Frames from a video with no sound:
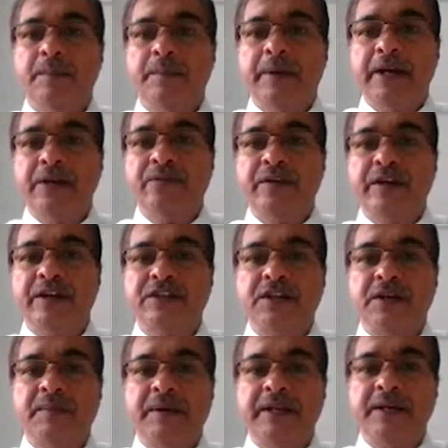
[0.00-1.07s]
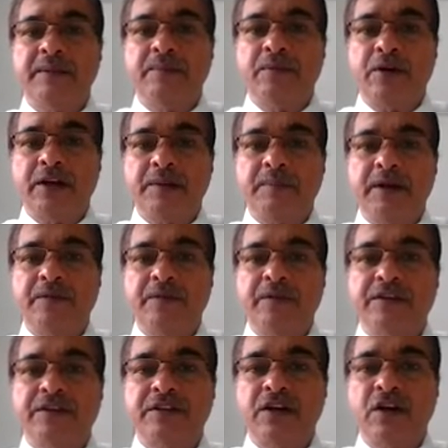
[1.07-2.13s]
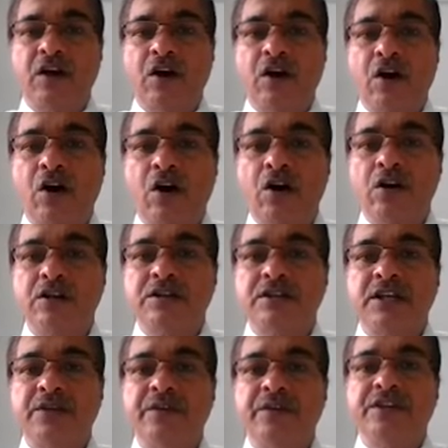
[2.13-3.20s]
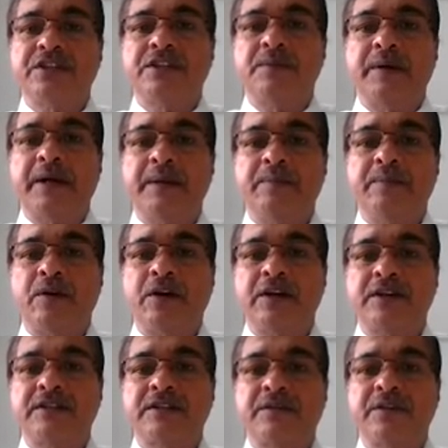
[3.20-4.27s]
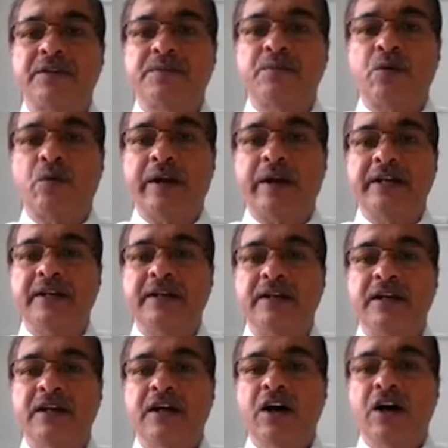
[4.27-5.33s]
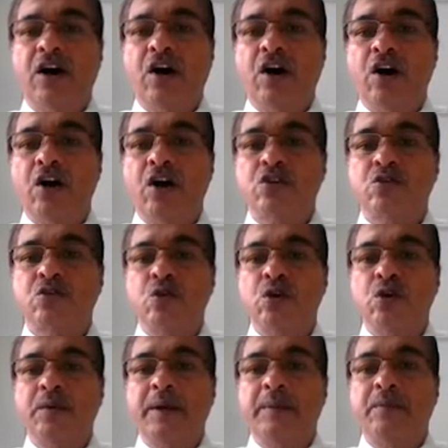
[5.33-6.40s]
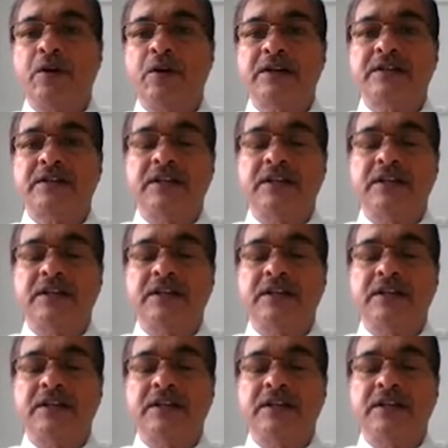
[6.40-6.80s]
manufactured by a product manufacturer or serviced by product service provider or sold by product